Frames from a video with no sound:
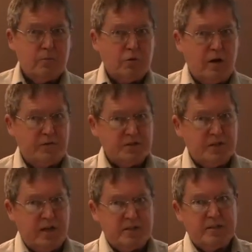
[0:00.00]

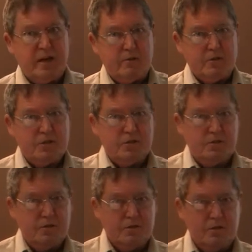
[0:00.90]
prophesy Cyrus,
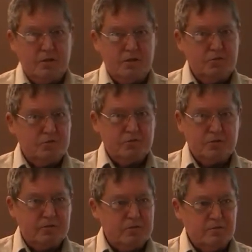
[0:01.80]

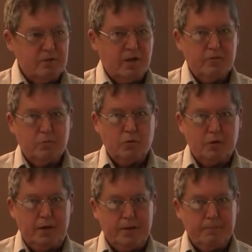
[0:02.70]
who's not even
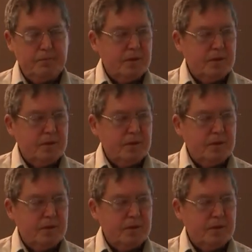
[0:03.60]
born yet.